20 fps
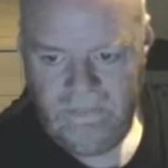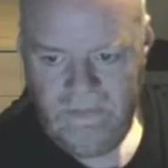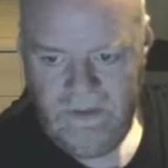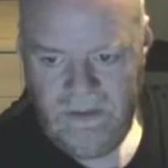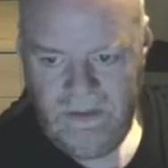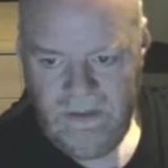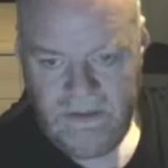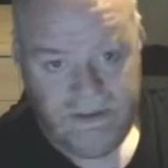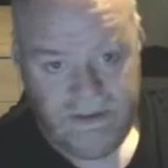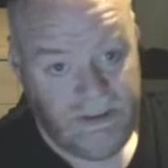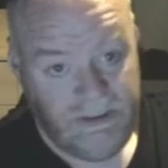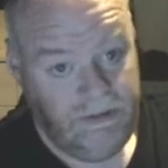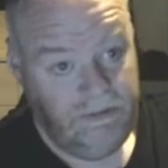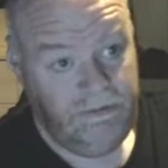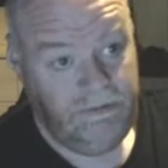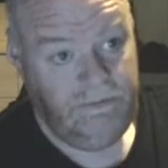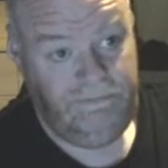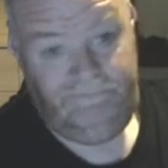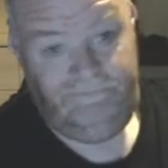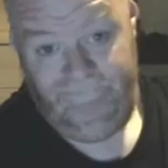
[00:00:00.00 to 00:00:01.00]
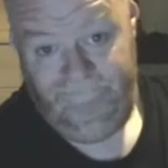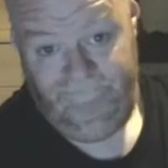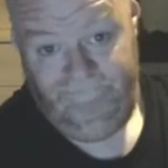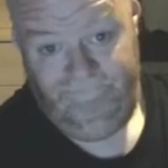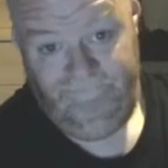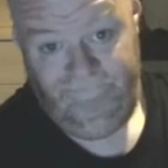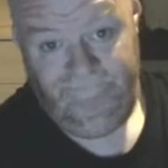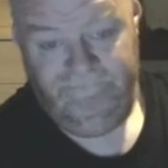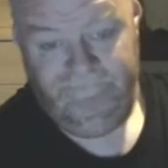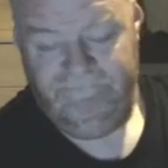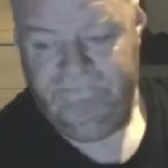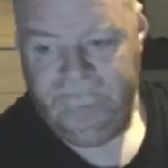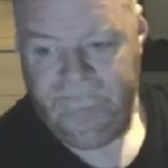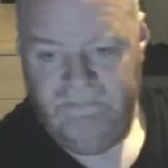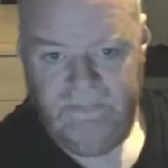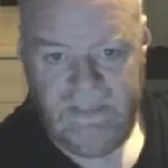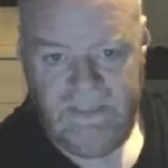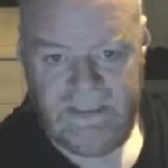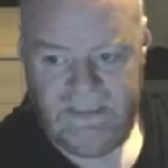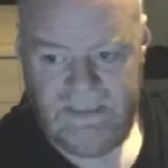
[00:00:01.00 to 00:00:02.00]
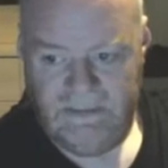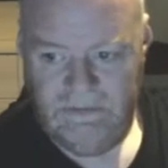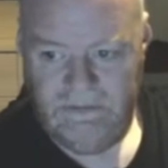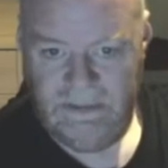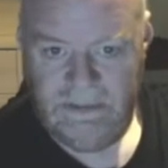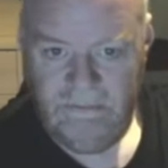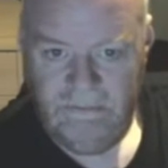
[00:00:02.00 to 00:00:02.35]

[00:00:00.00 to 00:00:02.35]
So that's it really.